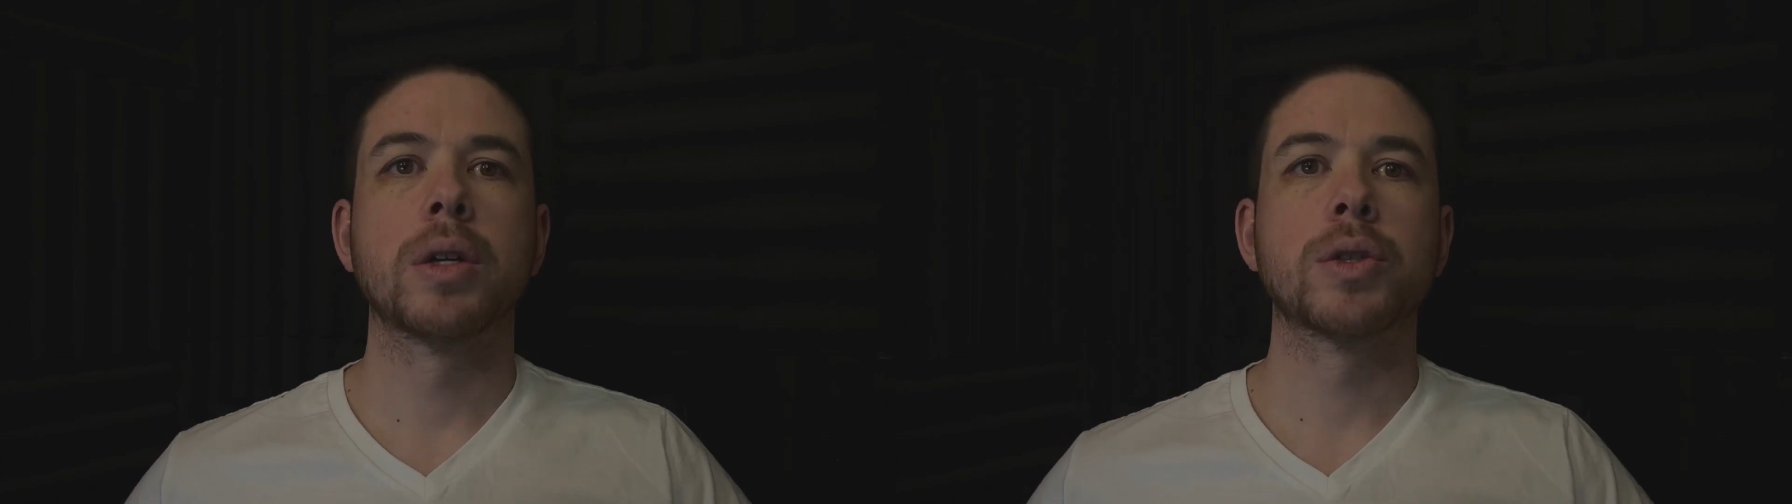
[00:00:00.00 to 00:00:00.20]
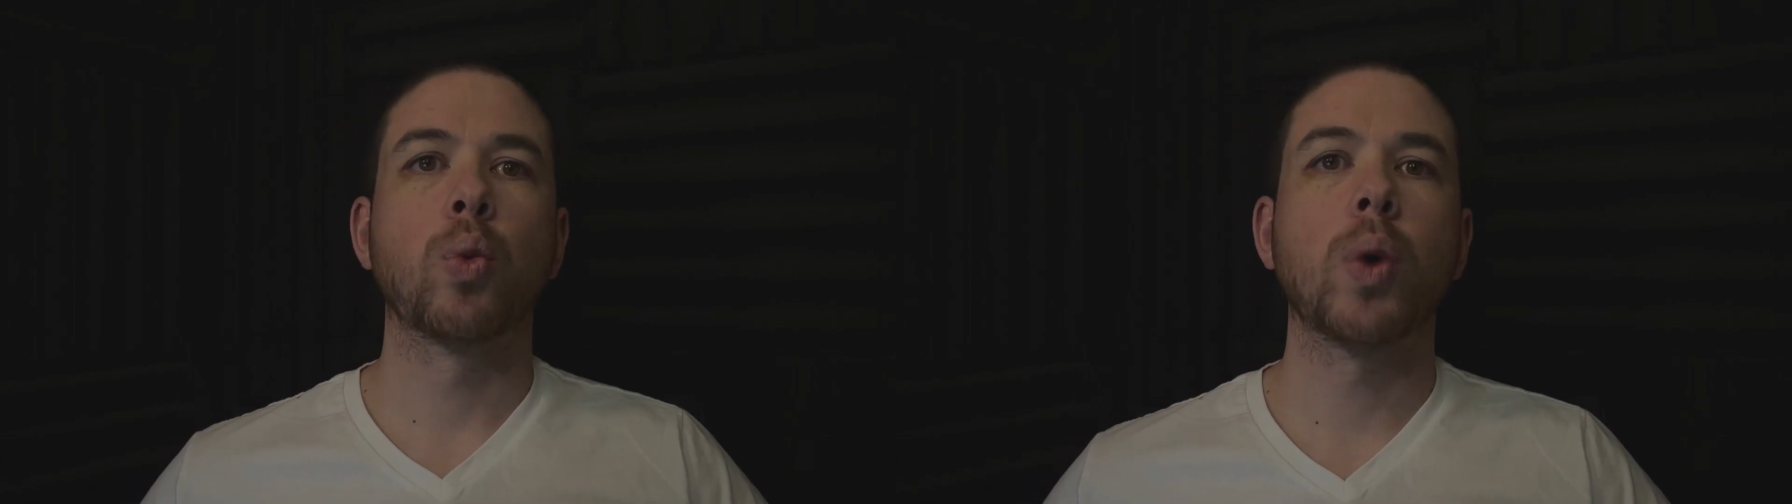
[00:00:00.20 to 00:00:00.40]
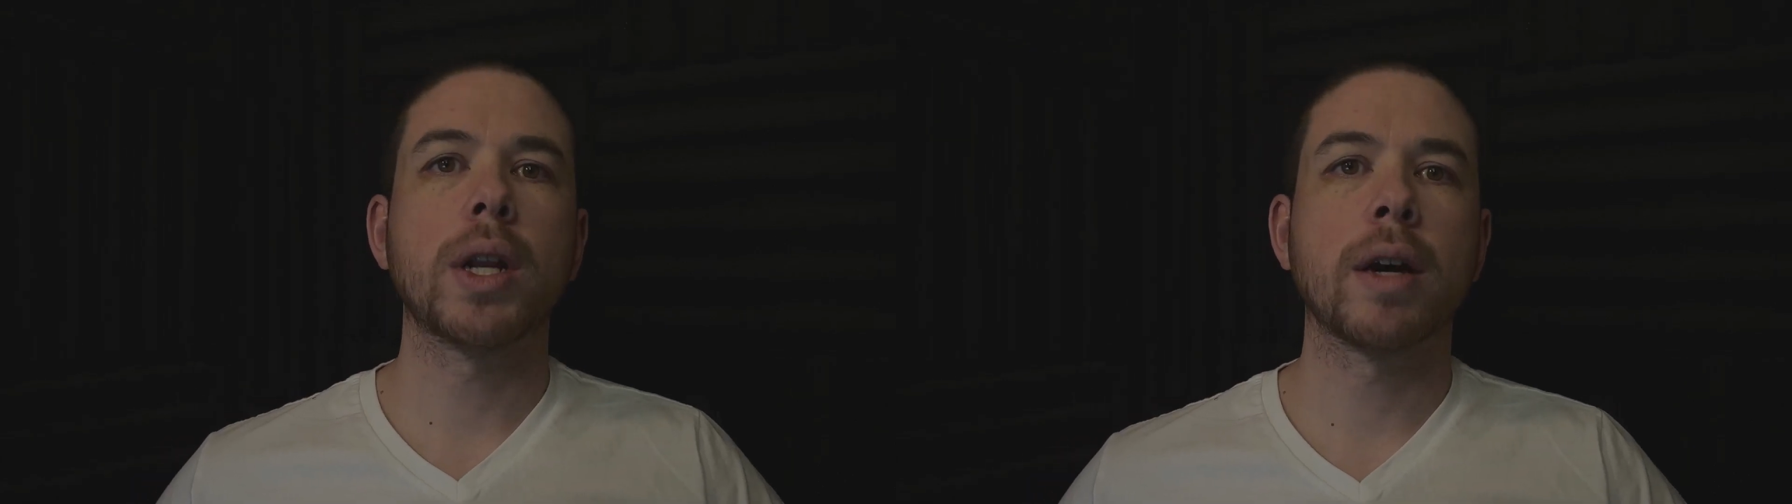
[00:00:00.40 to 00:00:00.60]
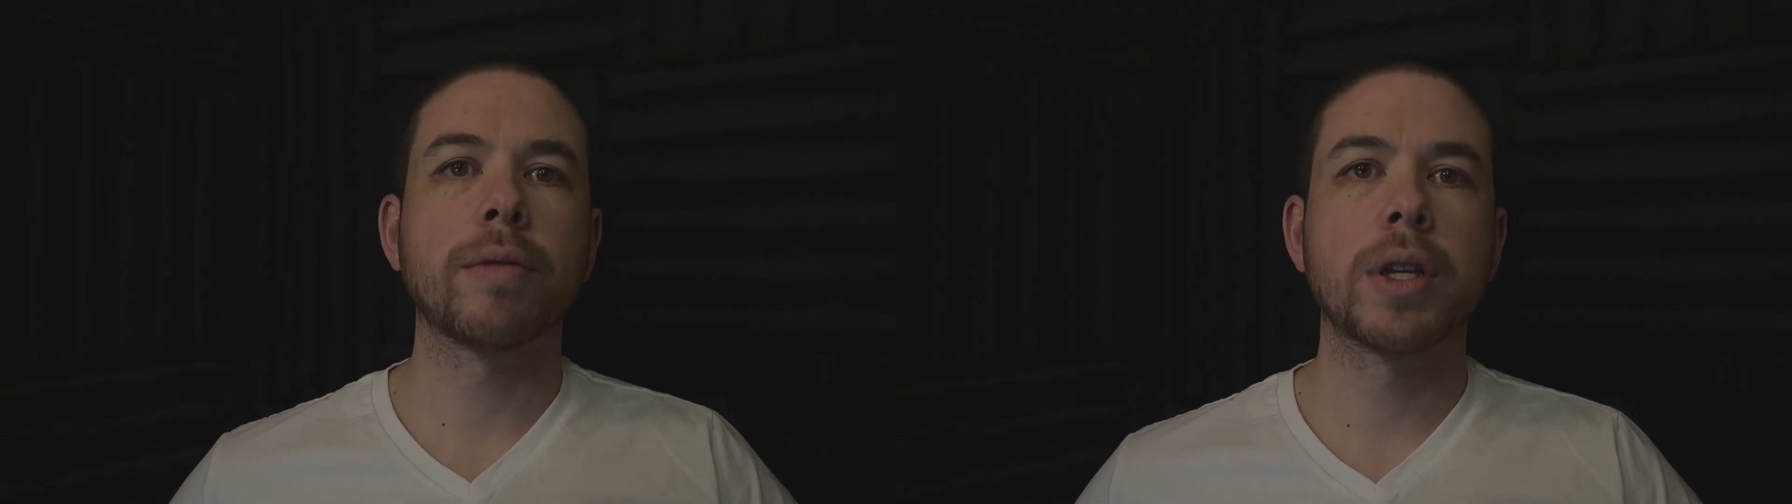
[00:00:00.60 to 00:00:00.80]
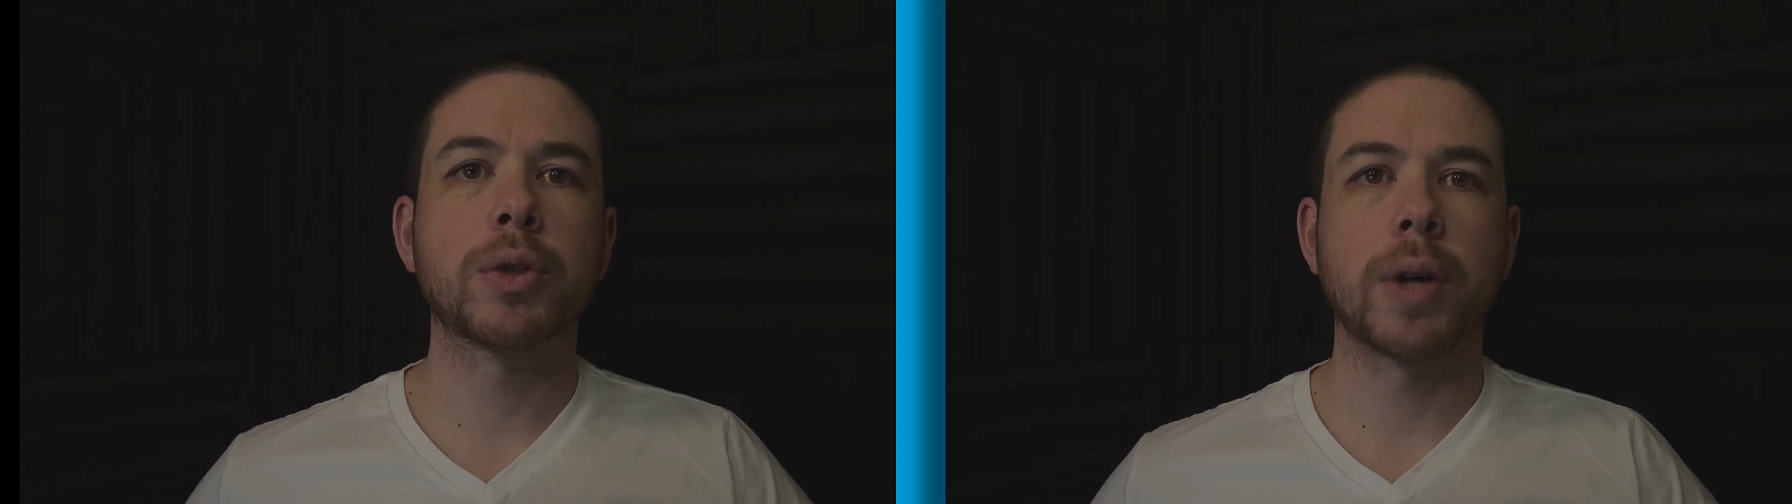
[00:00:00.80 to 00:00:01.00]
So one
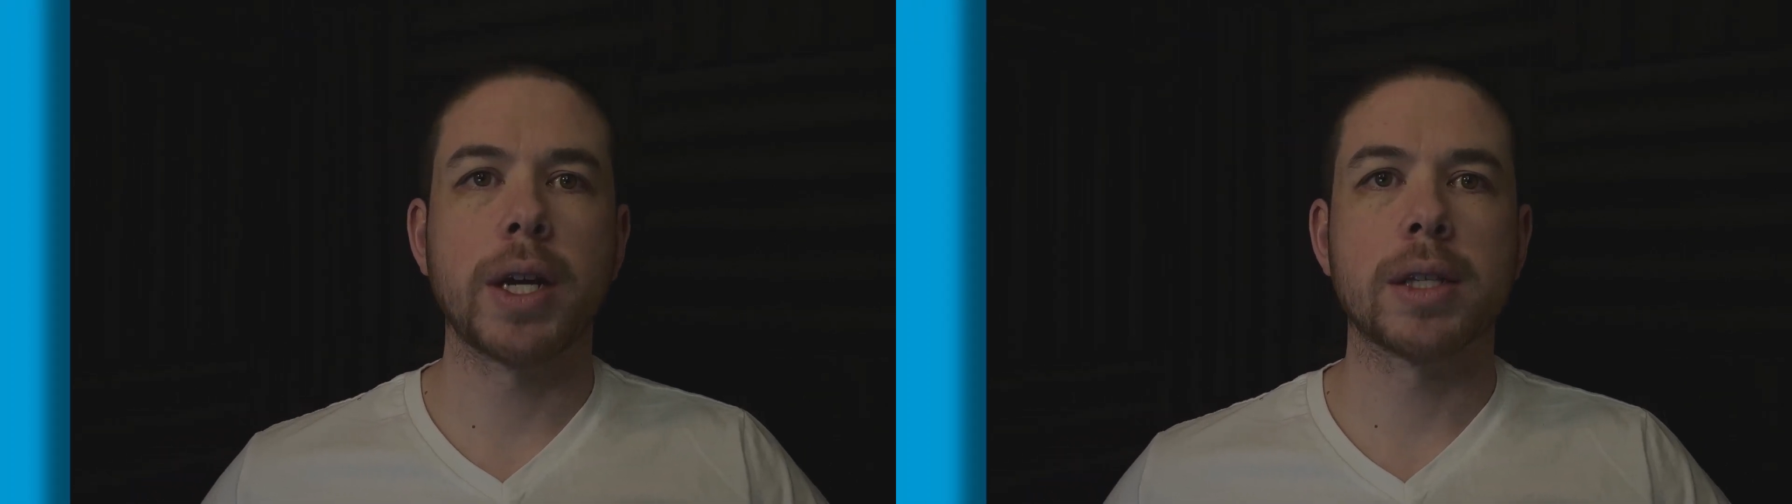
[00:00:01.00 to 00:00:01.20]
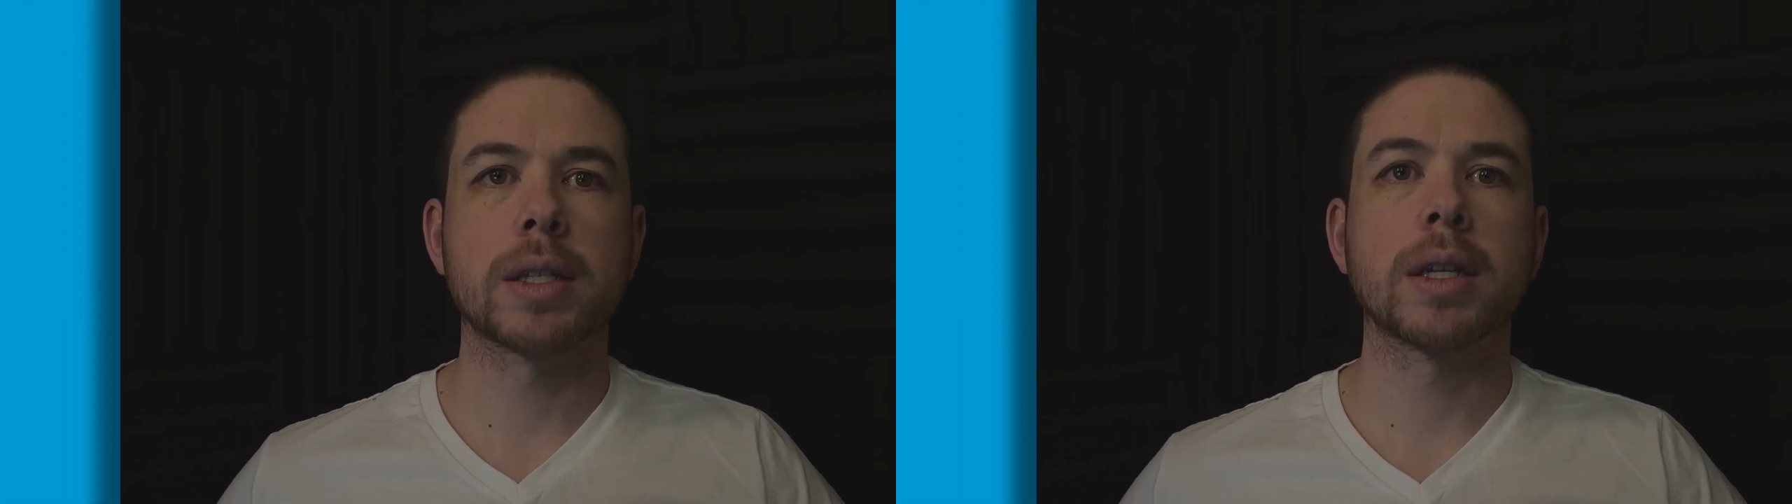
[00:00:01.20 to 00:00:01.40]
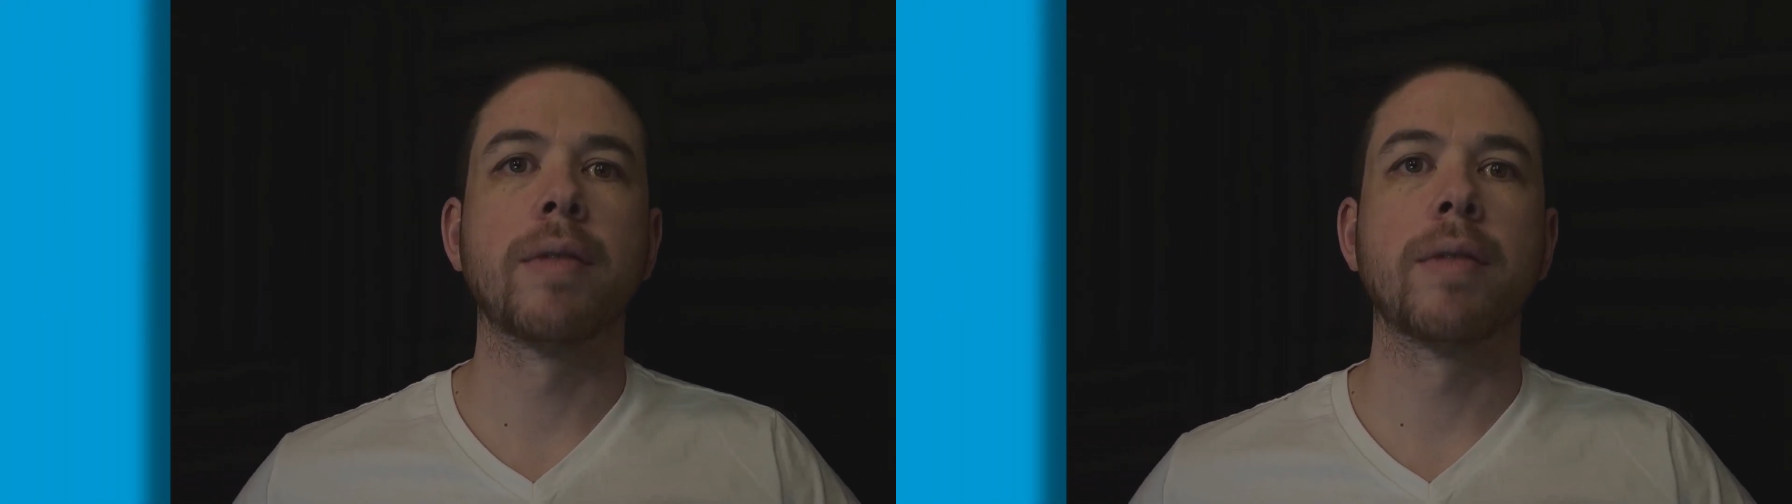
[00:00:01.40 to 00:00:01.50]
of the traits